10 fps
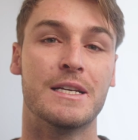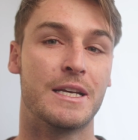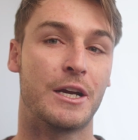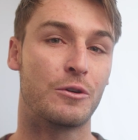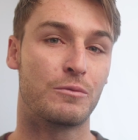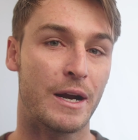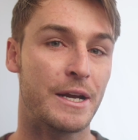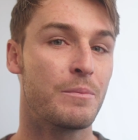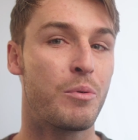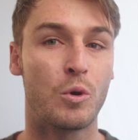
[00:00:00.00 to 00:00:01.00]
is a
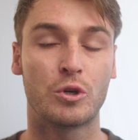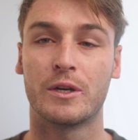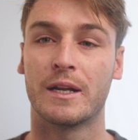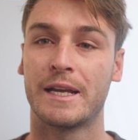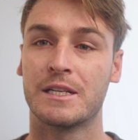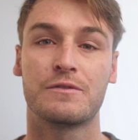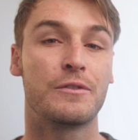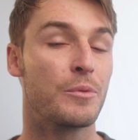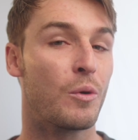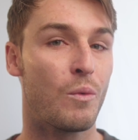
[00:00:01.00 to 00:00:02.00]
great portrait lens
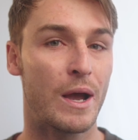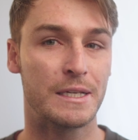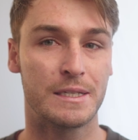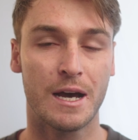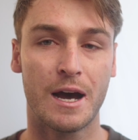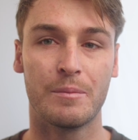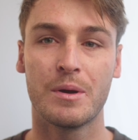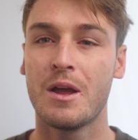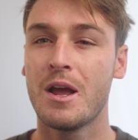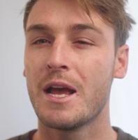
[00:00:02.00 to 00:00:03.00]
from the waist up.
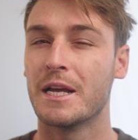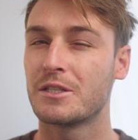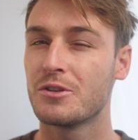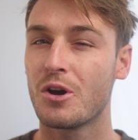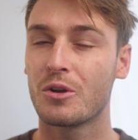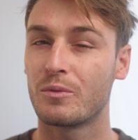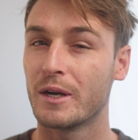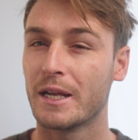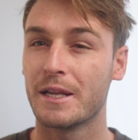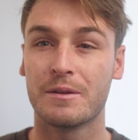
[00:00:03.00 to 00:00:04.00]
It's not
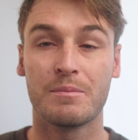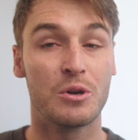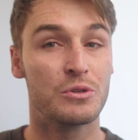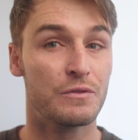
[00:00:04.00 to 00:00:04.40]
really the most